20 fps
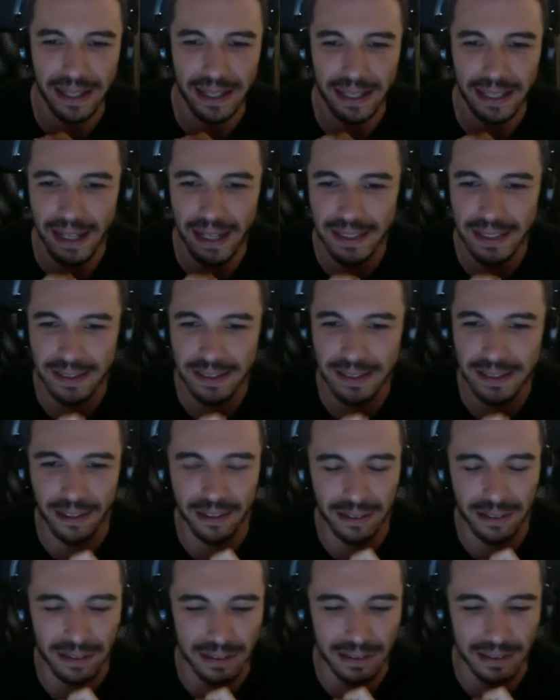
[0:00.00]
guest
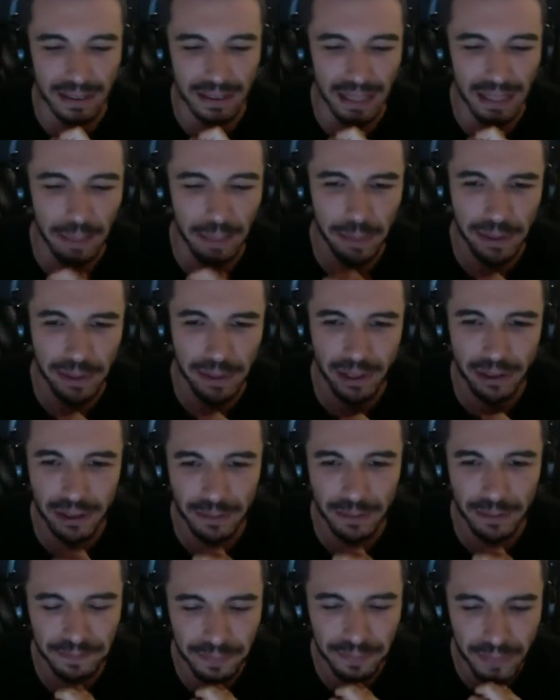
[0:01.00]
on the episode.
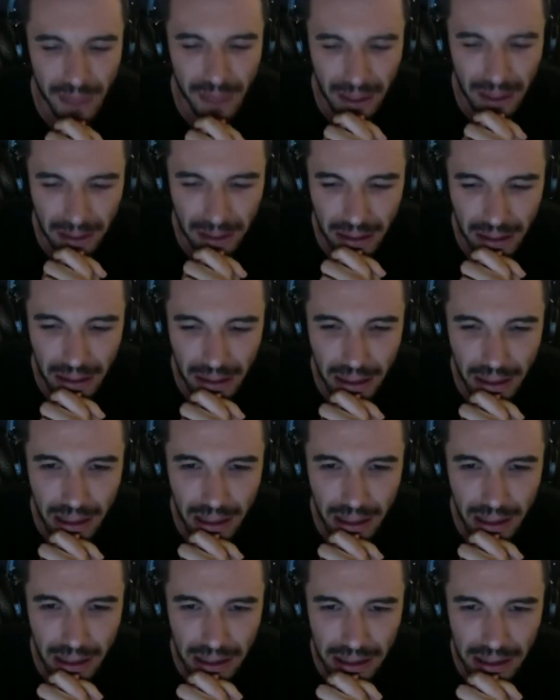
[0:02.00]

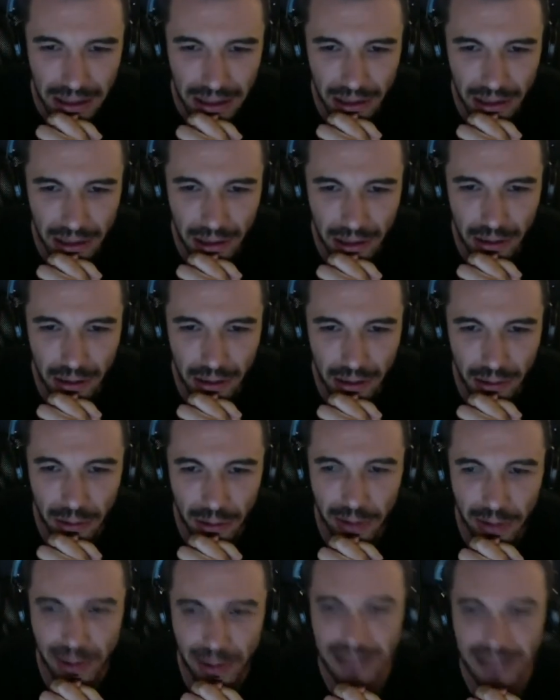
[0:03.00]
So
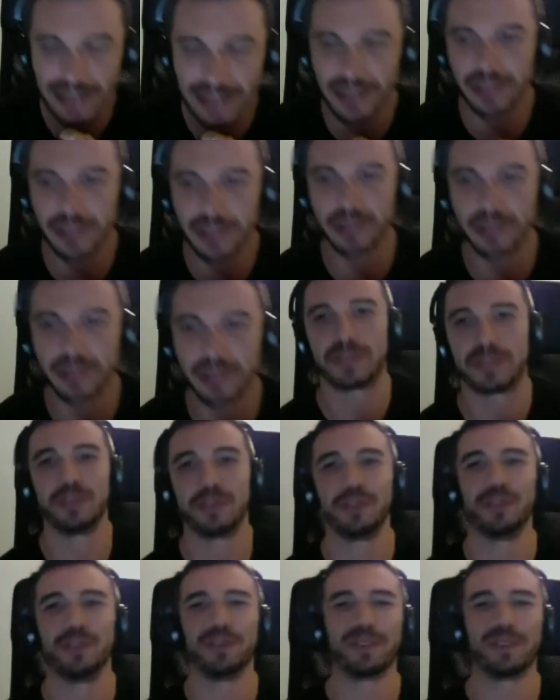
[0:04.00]
we wanted to,